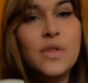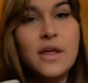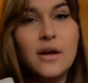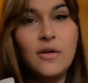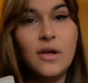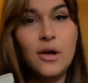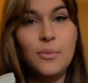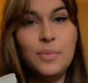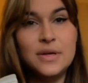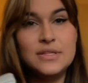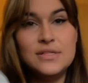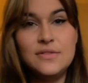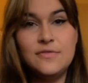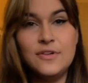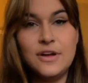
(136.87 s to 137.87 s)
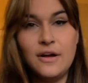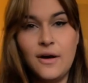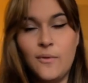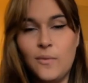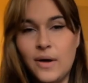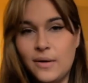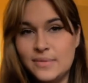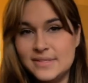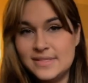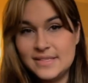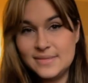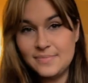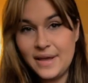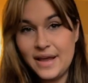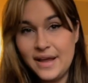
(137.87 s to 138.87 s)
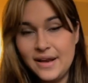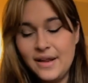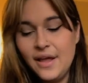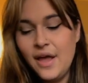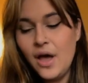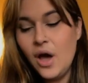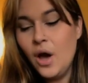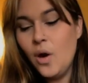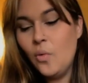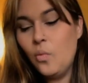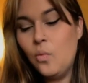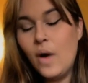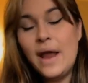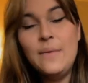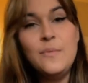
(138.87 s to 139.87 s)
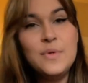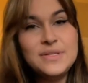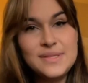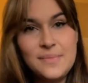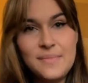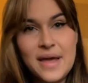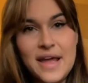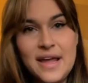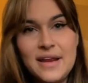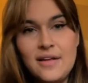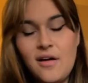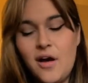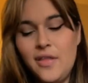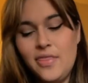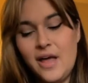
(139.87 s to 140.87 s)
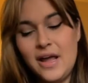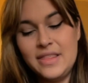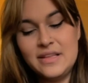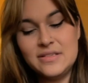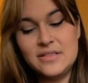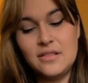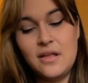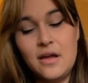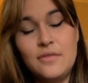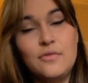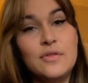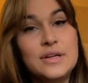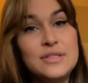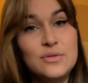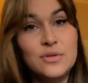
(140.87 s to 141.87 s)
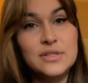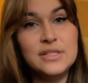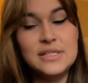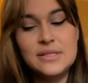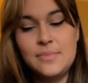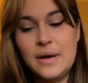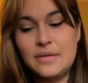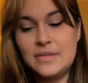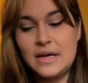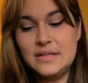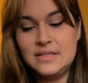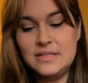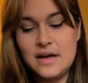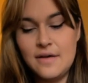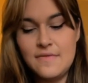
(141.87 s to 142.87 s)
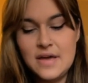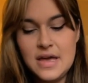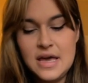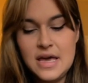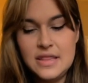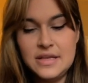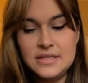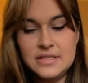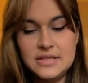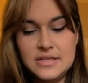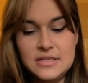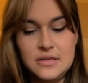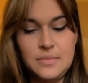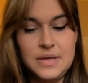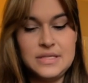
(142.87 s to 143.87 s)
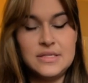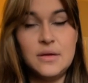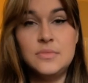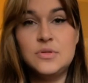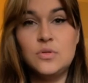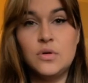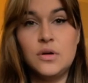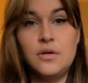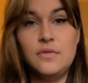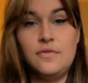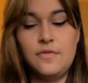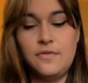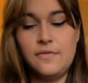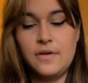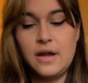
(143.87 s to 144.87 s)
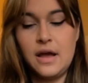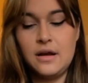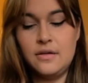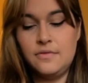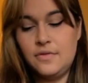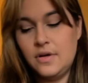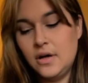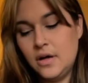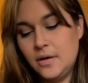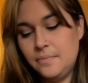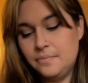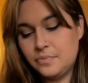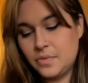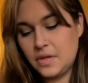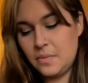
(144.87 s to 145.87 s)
That'll help us to figure out where was this made, when was it made. Online, there's a lot of resources about that stuff. This looks to be some sort of kind of